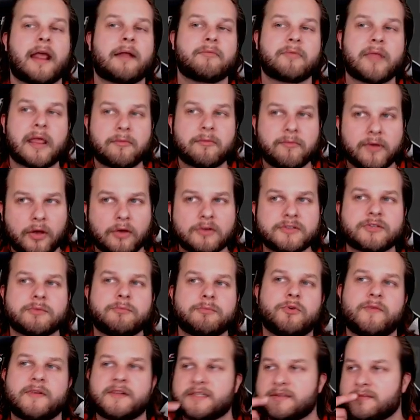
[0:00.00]
And then we also
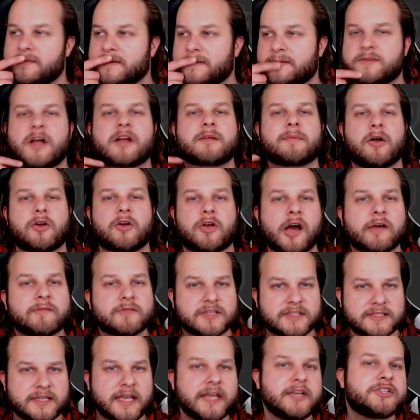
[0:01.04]
move into when you talk about
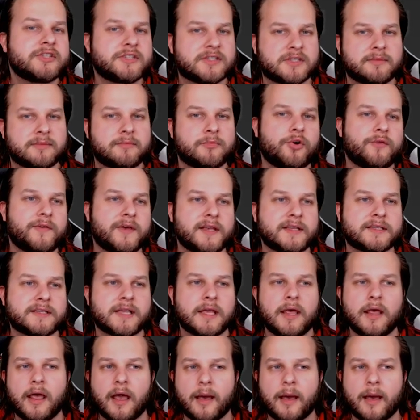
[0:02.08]
conversations in movies.